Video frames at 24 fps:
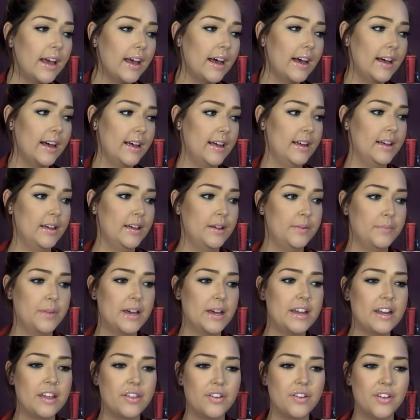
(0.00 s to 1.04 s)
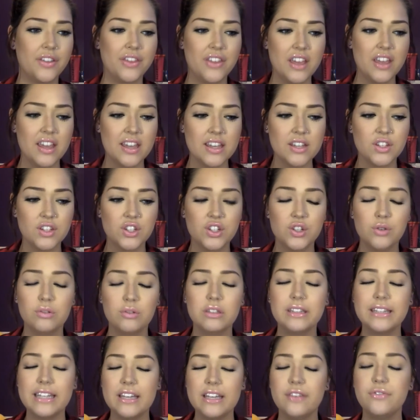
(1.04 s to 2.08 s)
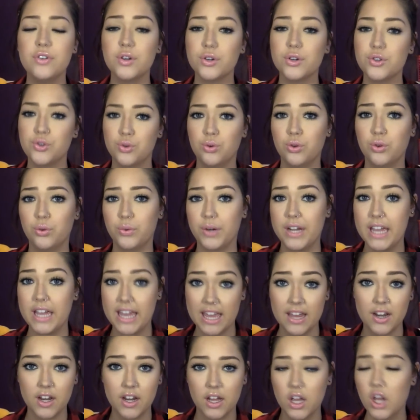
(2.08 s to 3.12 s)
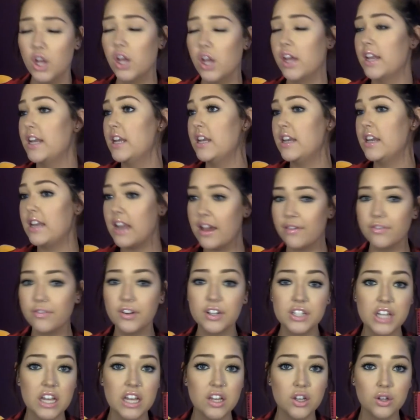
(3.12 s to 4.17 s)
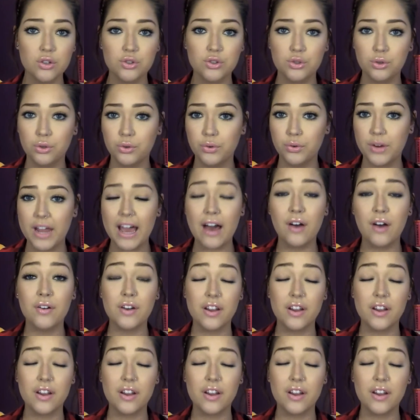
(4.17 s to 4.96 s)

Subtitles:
Another thing is to leave your jewelry in. Never take your jewelry out